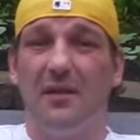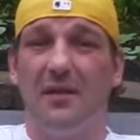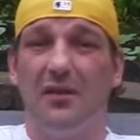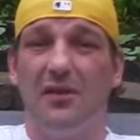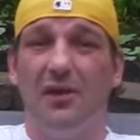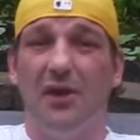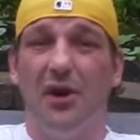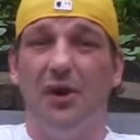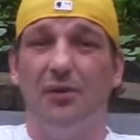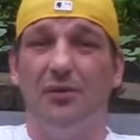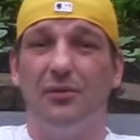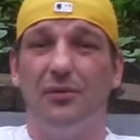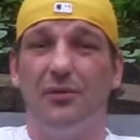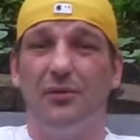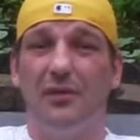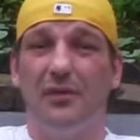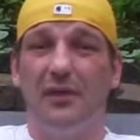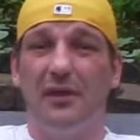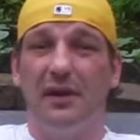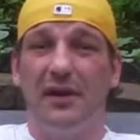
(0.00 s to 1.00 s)

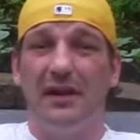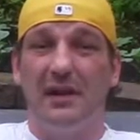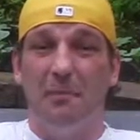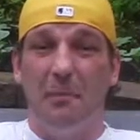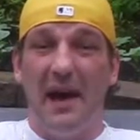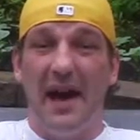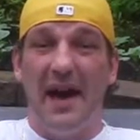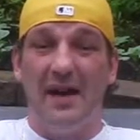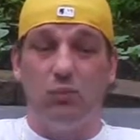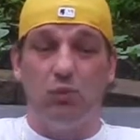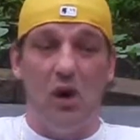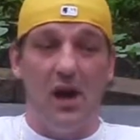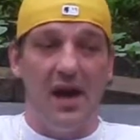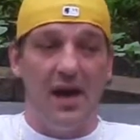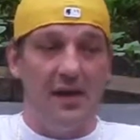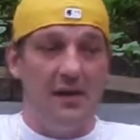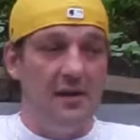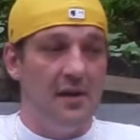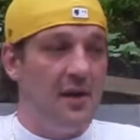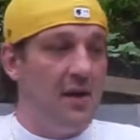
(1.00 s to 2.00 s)
in a bad
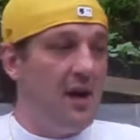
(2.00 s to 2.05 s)
way.